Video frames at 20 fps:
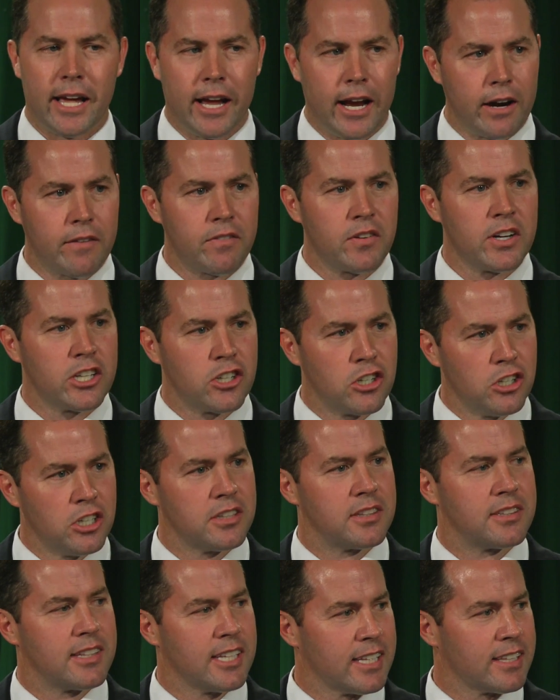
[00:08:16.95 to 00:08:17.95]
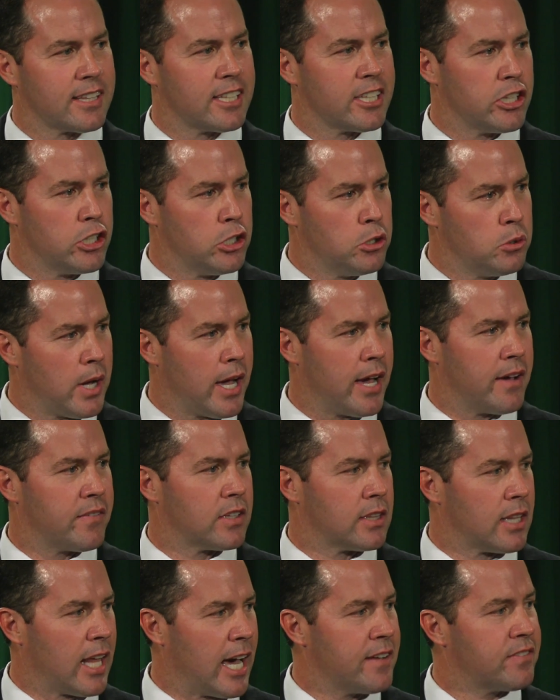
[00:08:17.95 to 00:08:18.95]
every good thing that you have
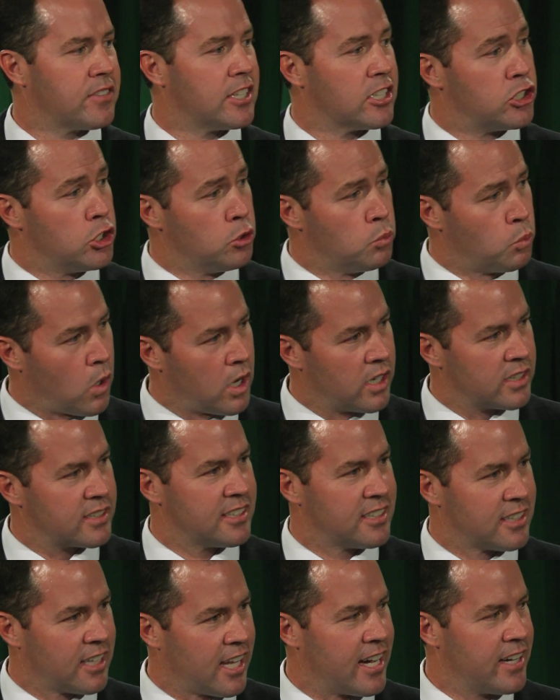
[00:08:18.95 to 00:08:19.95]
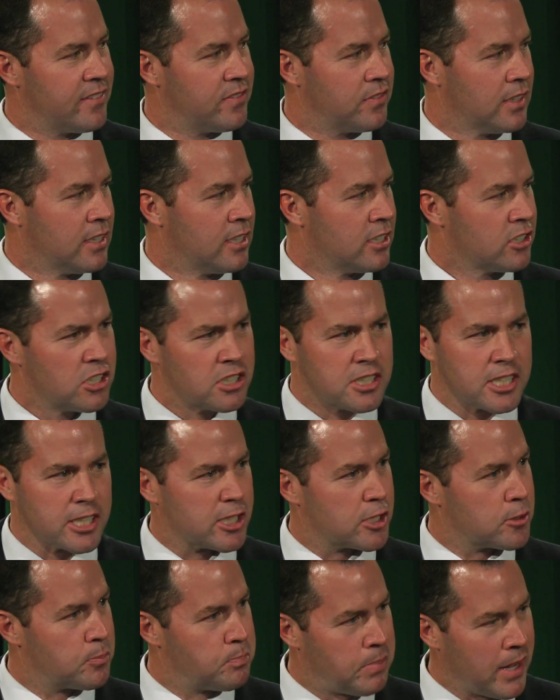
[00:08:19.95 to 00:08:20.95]
in life, that you want in life, just
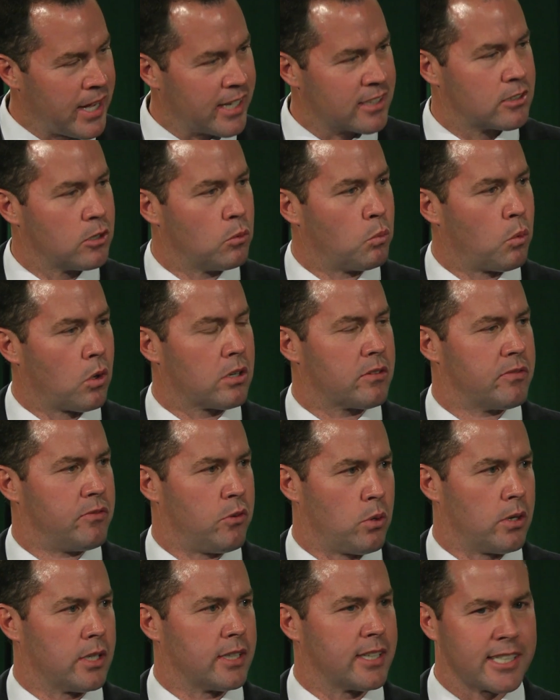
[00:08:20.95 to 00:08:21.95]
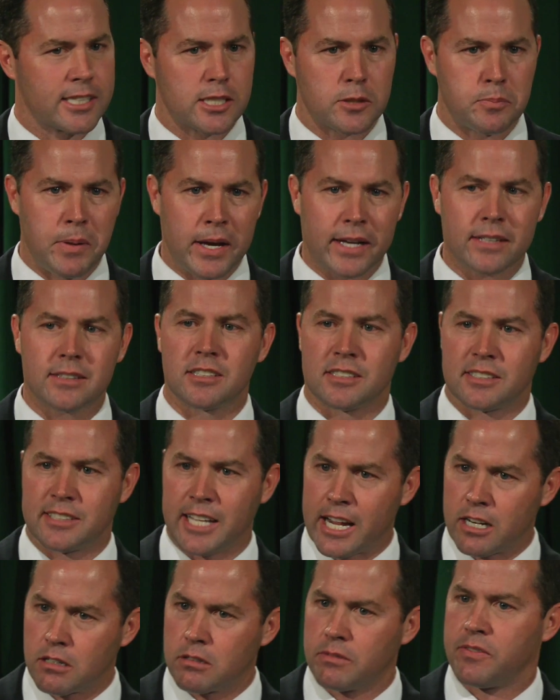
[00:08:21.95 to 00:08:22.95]
expect to work for it. Expect to
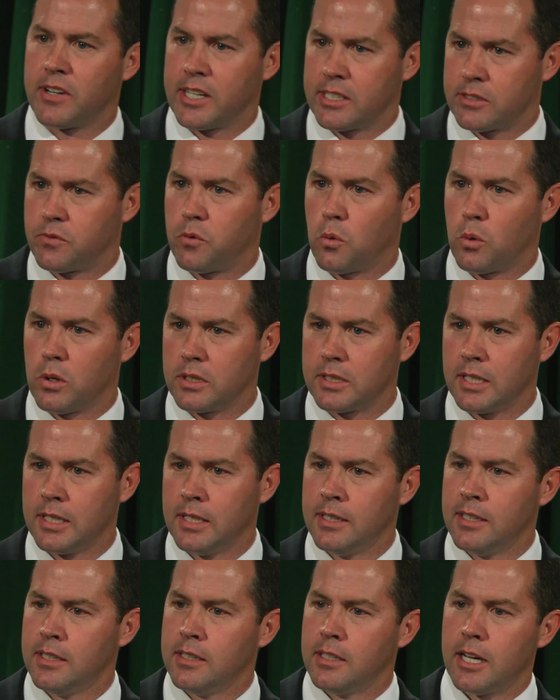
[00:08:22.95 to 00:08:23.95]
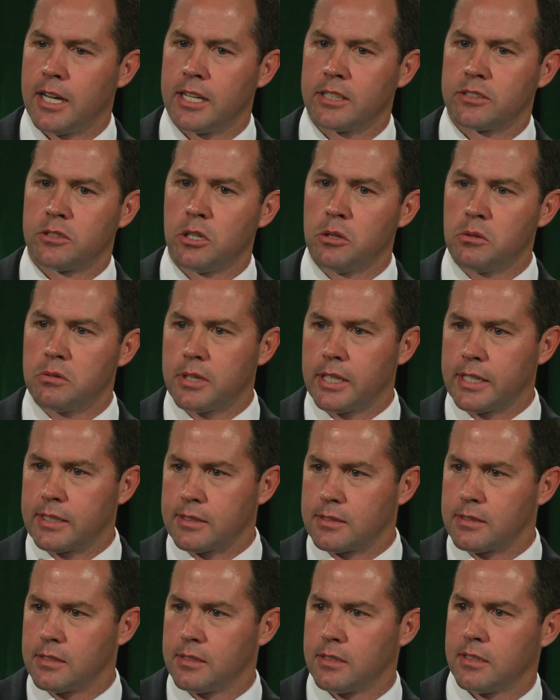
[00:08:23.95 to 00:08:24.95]
sacrifice for it. 2
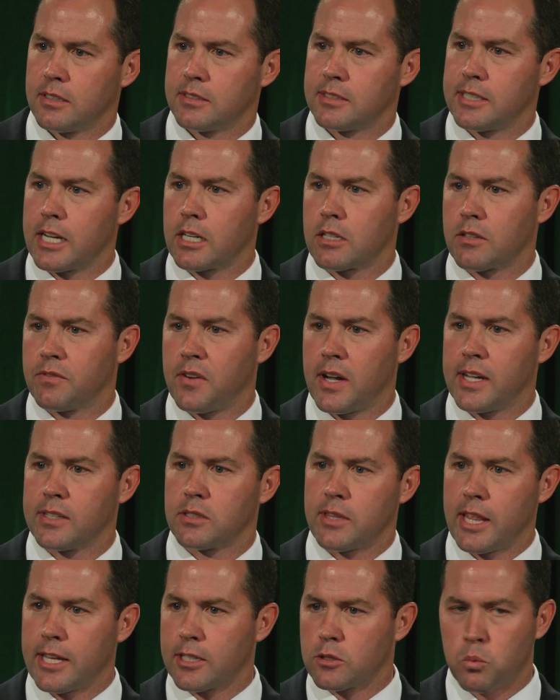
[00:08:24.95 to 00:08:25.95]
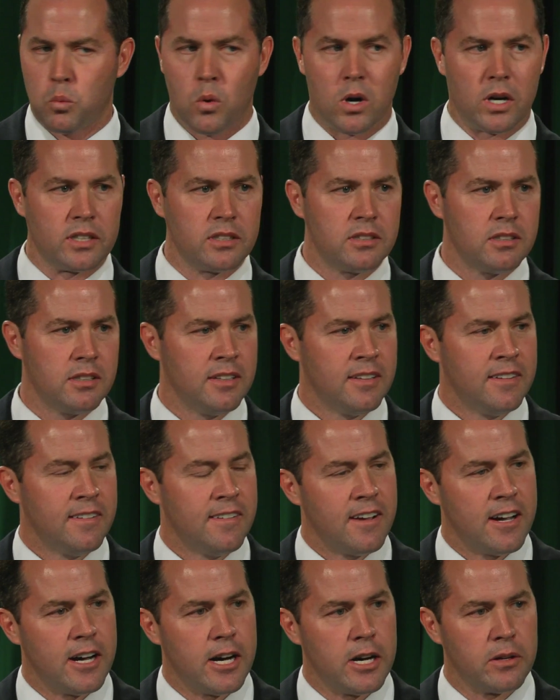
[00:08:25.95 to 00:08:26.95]
things. Sacrifice, that's one
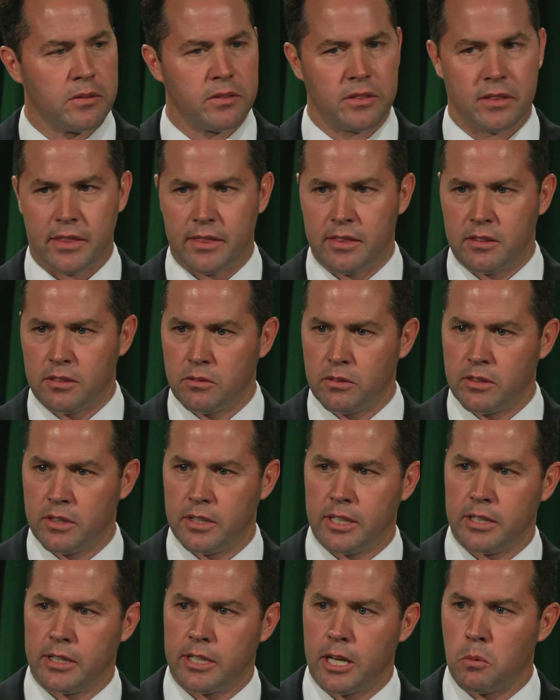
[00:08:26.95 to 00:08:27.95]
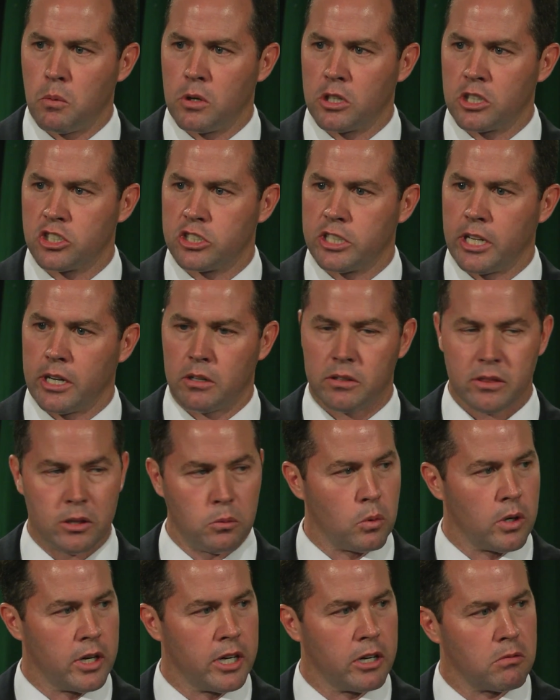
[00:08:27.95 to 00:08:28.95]
that I want to share,
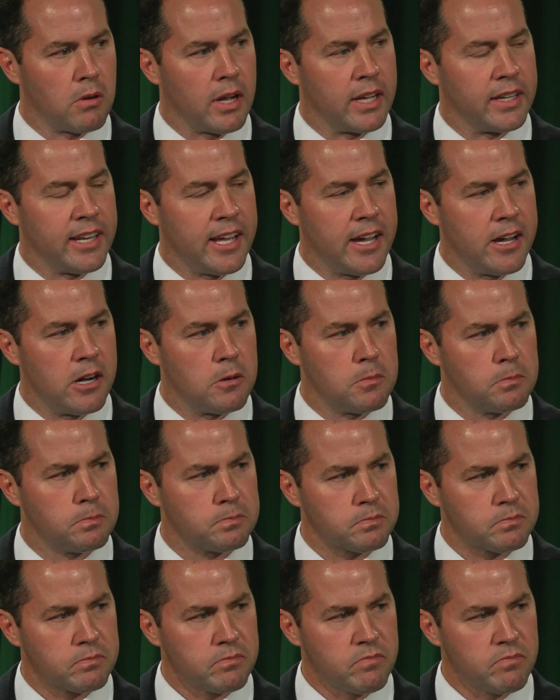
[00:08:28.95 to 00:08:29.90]
that we're here right now.